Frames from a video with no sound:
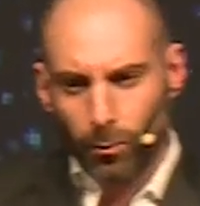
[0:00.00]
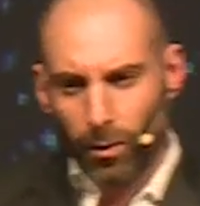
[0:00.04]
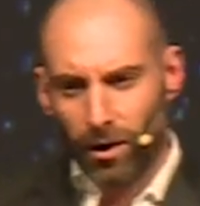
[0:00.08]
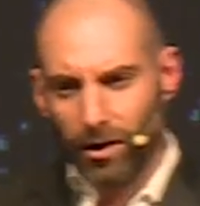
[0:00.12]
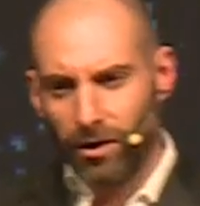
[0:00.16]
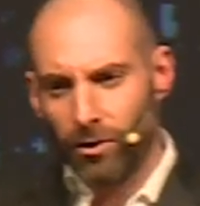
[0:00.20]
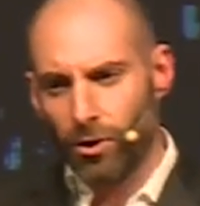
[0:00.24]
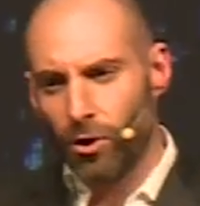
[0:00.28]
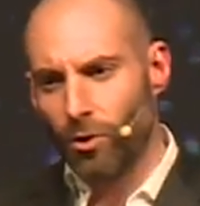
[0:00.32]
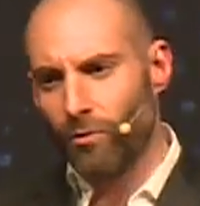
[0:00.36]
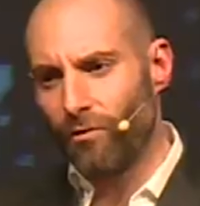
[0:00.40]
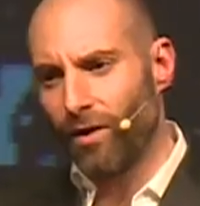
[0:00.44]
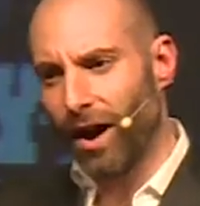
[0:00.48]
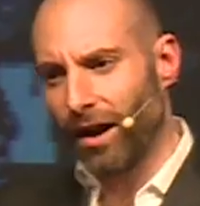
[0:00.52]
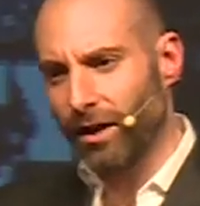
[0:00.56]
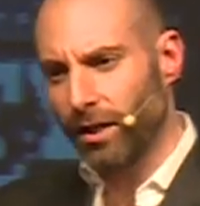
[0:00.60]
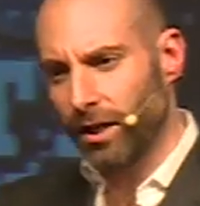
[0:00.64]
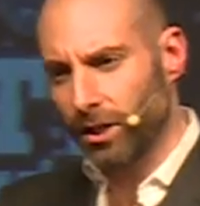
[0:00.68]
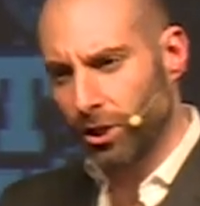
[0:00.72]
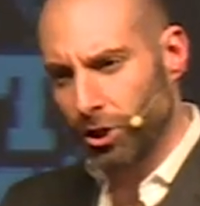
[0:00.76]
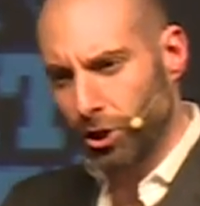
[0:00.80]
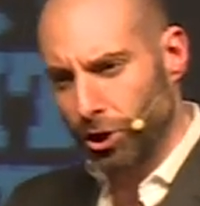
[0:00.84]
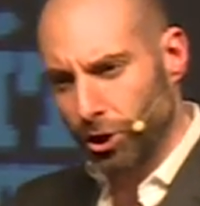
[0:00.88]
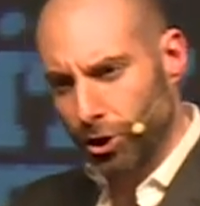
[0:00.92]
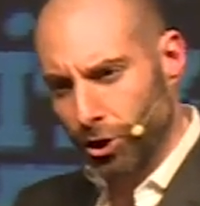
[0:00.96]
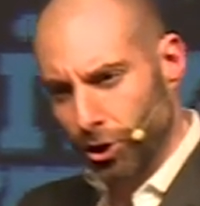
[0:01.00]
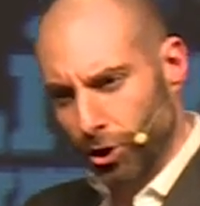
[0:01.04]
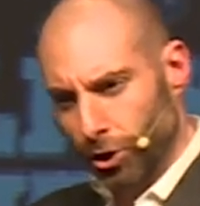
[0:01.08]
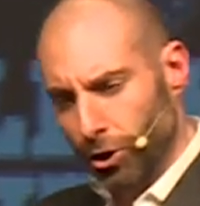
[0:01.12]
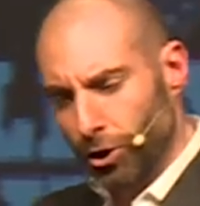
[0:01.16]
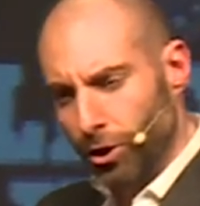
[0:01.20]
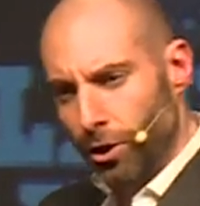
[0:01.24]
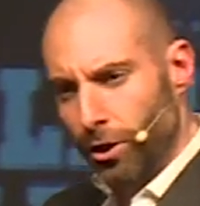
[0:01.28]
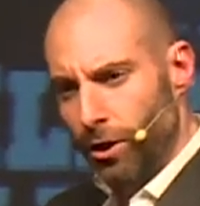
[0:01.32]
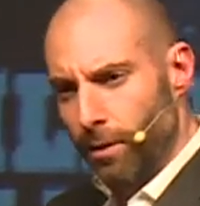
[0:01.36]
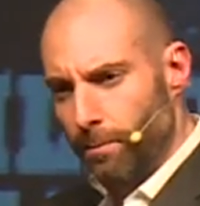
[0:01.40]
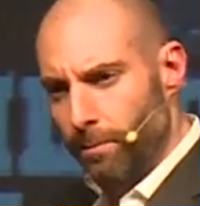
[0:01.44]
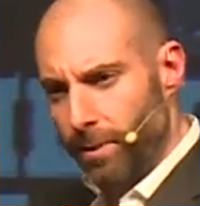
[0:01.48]
when you've
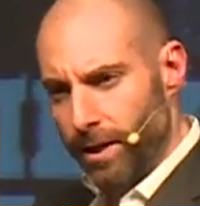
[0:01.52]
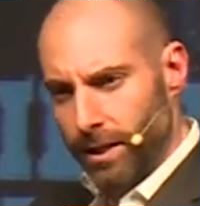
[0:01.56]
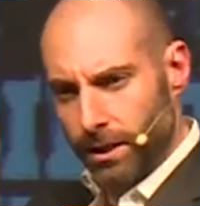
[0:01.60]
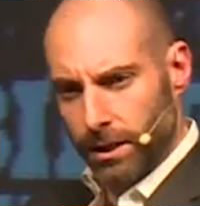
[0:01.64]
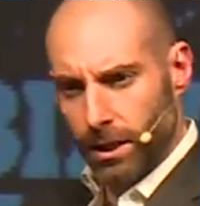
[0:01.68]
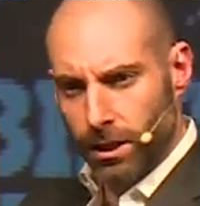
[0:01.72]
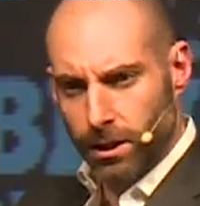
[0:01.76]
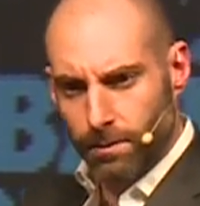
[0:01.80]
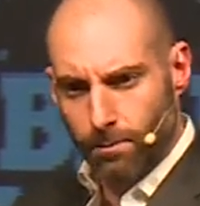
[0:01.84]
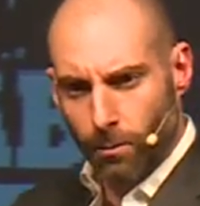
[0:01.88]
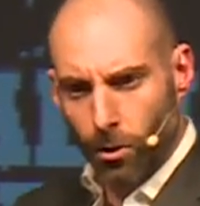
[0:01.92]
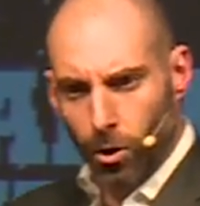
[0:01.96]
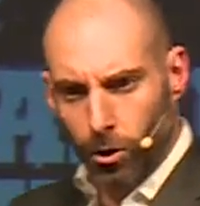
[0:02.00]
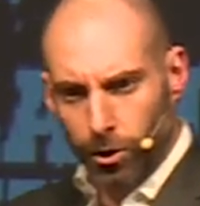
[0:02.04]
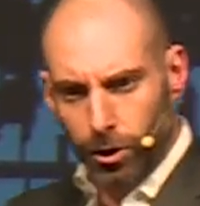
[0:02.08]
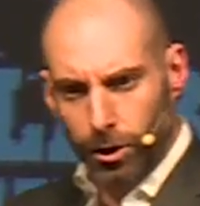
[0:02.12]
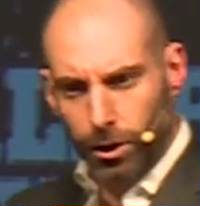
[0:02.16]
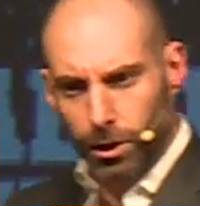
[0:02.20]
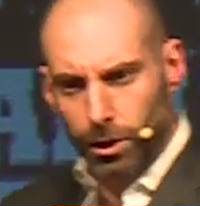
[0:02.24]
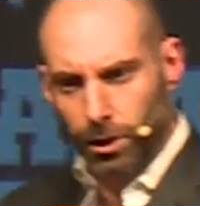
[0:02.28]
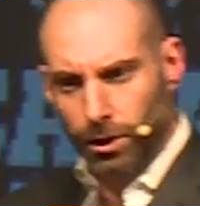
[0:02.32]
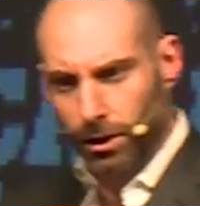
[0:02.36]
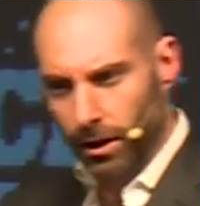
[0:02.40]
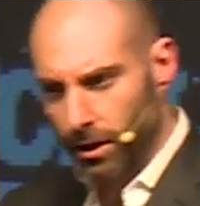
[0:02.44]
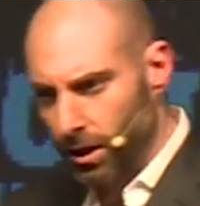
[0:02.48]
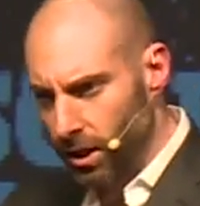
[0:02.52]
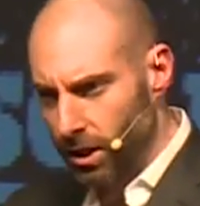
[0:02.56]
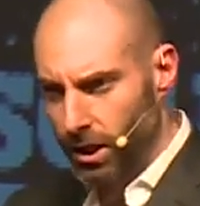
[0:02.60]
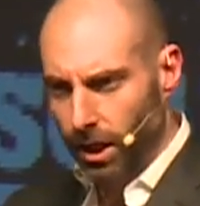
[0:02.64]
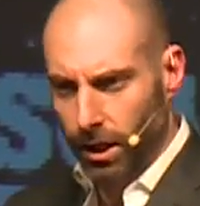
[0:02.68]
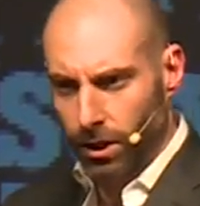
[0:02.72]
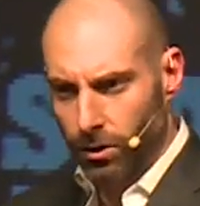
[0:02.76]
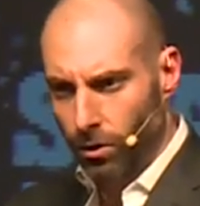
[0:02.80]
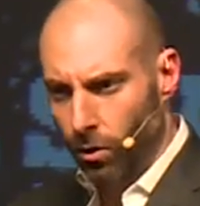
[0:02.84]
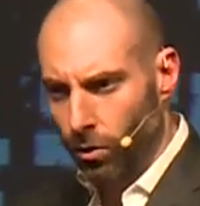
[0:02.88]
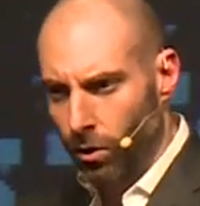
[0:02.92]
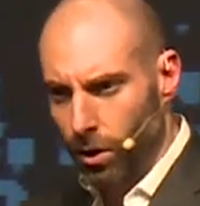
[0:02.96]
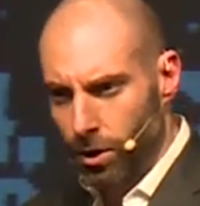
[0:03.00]
understood the business models and the
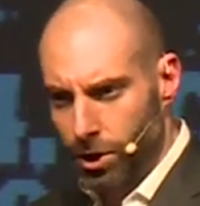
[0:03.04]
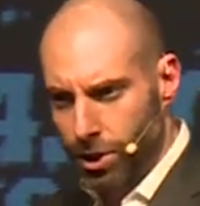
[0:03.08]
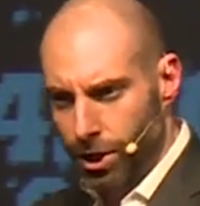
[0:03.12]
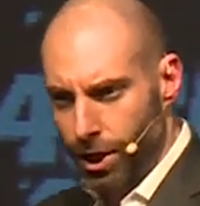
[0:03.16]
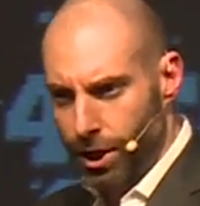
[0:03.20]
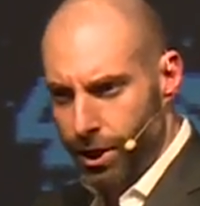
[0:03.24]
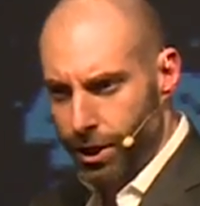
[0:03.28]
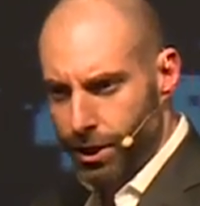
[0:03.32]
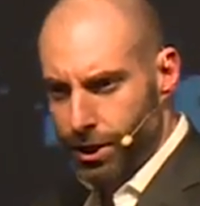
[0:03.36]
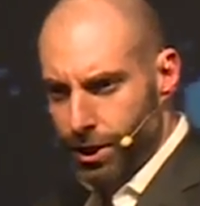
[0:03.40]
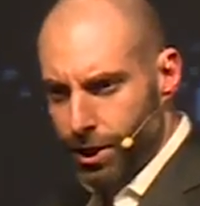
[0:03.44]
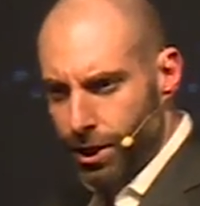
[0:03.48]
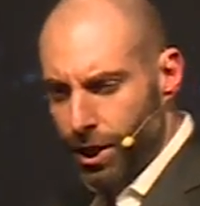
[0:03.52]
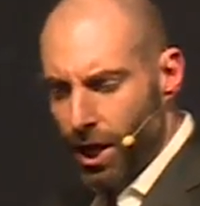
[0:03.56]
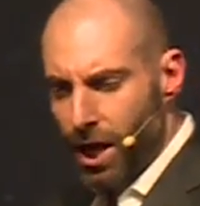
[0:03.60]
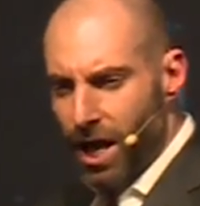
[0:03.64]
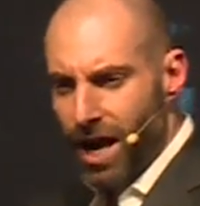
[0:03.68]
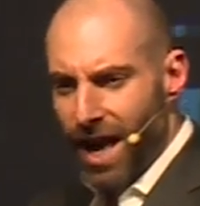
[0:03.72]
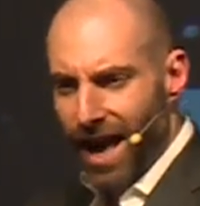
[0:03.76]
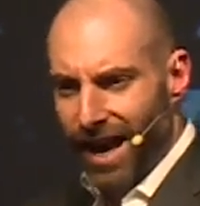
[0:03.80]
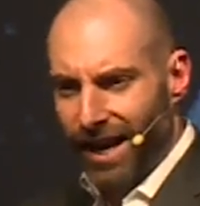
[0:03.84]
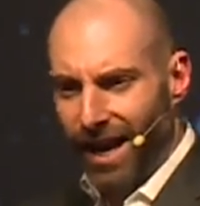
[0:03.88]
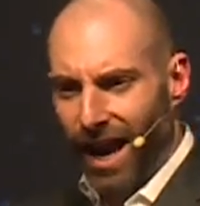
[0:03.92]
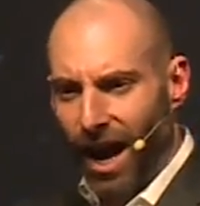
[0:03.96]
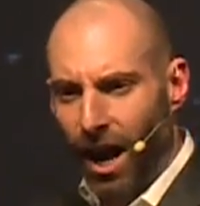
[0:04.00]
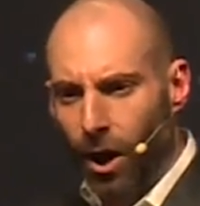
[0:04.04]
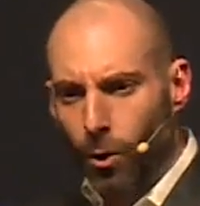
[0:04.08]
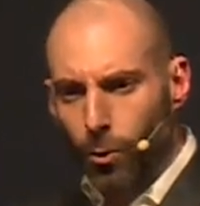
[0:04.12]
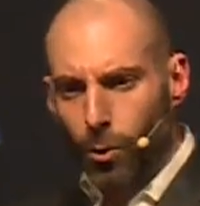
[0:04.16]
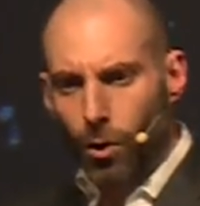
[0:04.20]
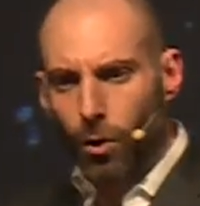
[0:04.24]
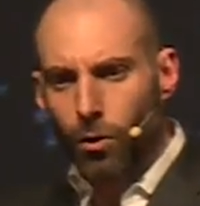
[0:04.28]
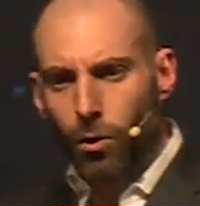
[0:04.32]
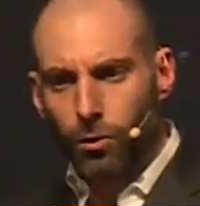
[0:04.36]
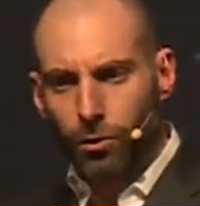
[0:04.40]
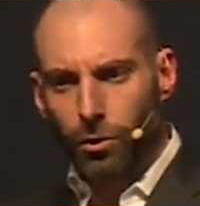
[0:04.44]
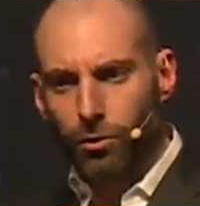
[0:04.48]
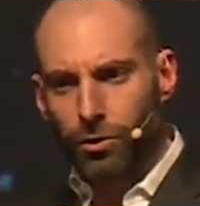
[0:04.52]
technologies and how you're
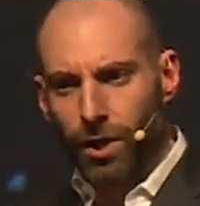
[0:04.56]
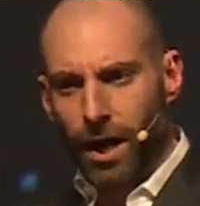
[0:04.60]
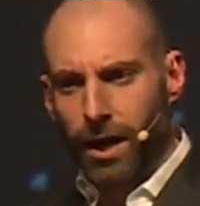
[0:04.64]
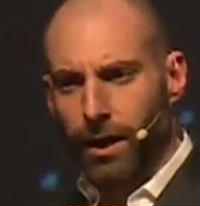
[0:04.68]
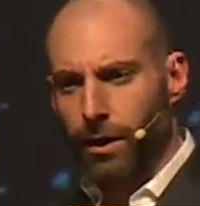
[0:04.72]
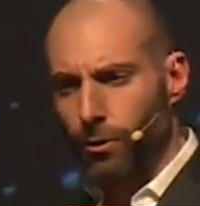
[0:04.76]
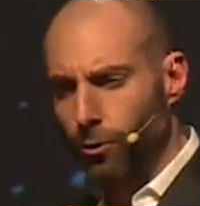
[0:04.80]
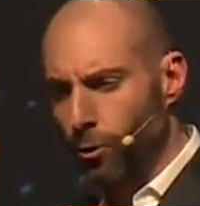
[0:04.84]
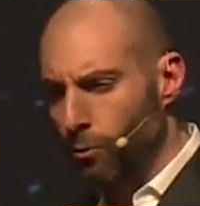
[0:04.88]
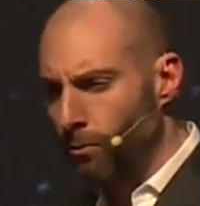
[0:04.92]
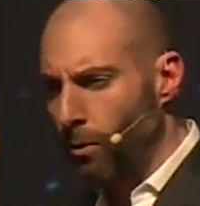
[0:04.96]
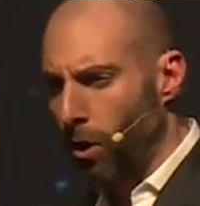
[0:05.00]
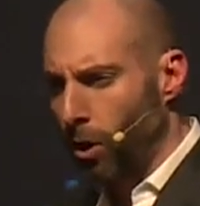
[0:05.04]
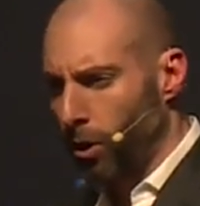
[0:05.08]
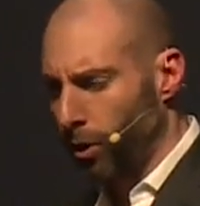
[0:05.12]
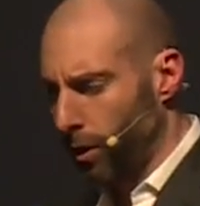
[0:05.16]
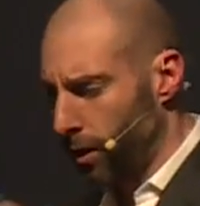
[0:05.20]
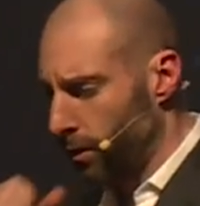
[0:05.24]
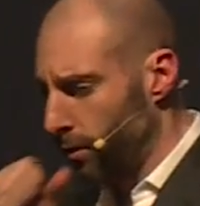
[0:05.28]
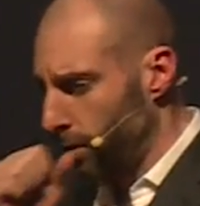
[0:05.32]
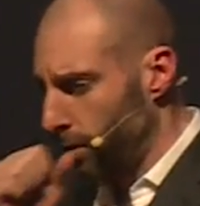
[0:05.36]
going to take it to market,